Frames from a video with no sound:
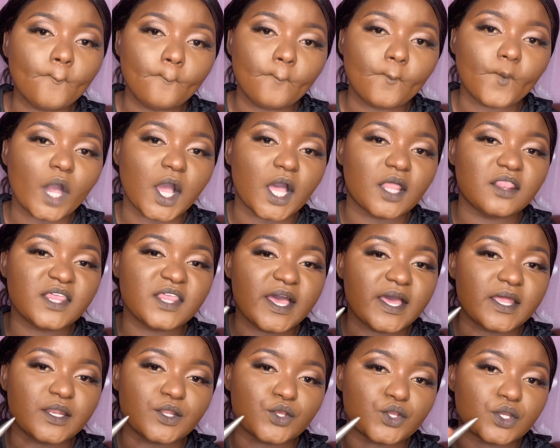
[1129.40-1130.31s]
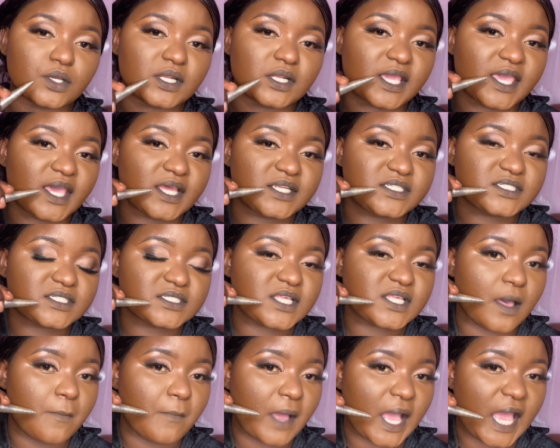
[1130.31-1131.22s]
and then you'll get
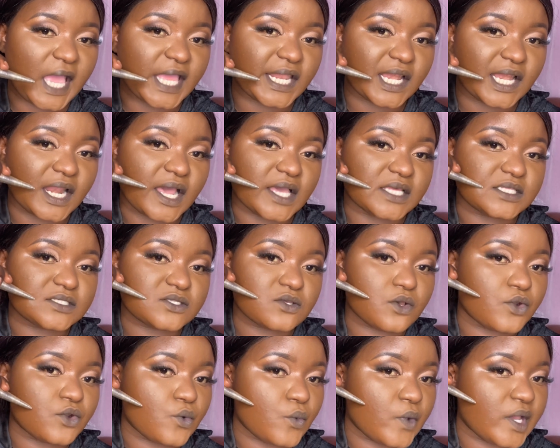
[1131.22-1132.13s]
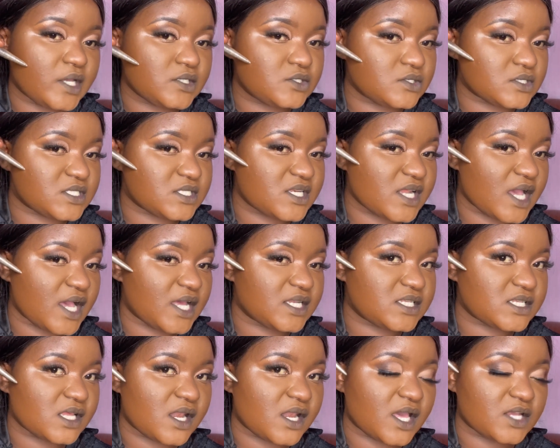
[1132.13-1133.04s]
some guidelines on where to start
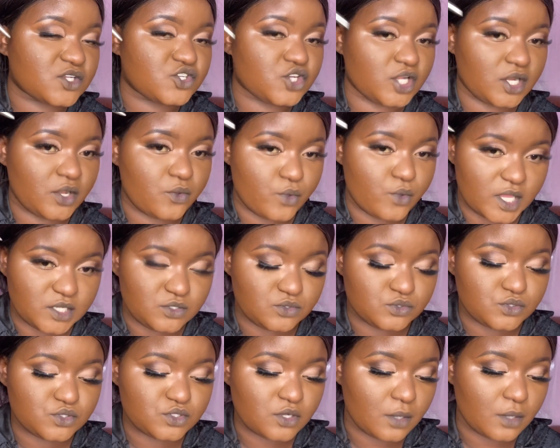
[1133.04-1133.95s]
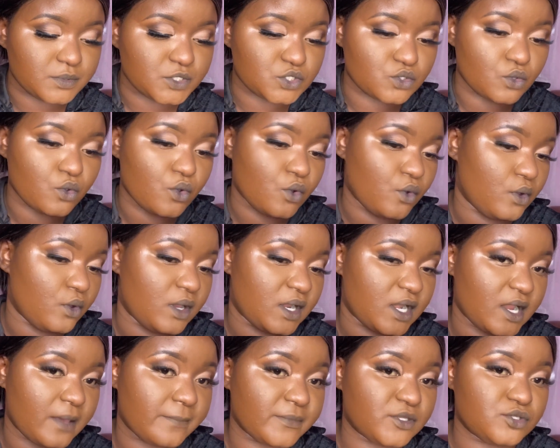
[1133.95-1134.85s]
and actually where to stop. So let
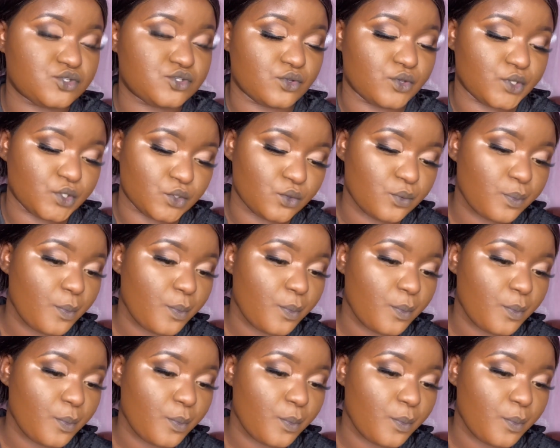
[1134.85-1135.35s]
me show you.